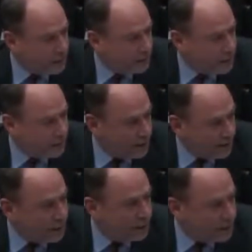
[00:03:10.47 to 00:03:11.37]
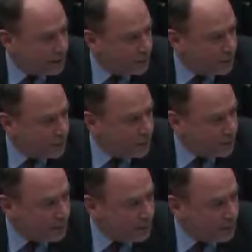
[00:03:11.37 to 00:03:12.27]
the emphasis has been on the
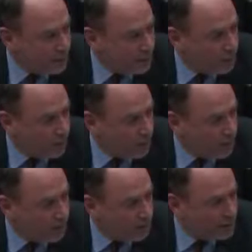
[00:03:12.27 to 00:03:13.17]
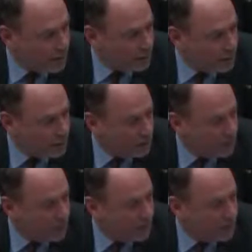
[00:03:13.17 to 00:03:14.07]
benefits, but what I wanted to emphasize
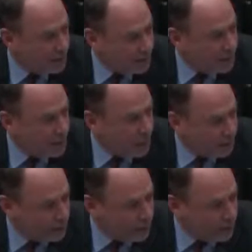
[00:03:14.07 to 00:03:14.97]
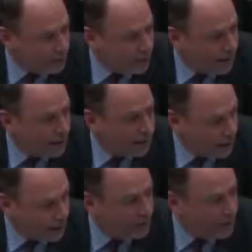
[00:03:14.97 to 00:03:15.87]
was if you have a job and you
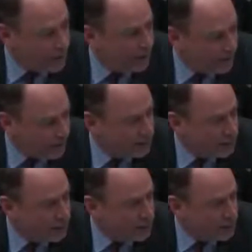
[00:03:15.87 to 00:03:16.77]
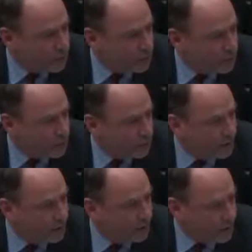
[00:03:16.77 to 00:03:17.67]
get this raise, that's the good news.
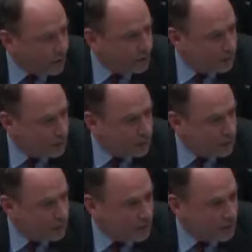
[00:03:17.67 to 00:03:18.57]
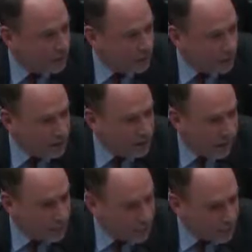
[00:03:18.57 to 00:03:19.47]
The bad news is
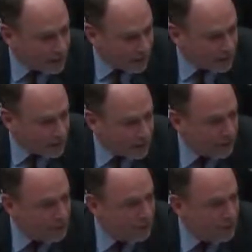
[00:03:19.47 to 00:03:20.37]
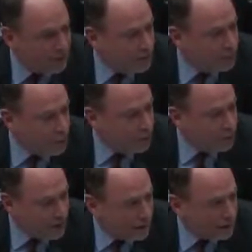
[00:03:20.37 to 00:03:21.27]
only under 7% of those benefits go
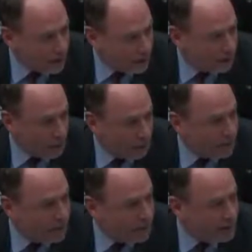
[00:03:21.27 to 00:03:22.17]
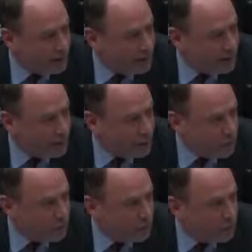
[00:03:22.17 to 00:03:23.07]
to people in poverty. And
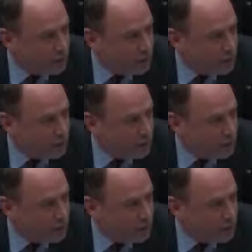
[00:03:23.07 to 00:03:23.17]
so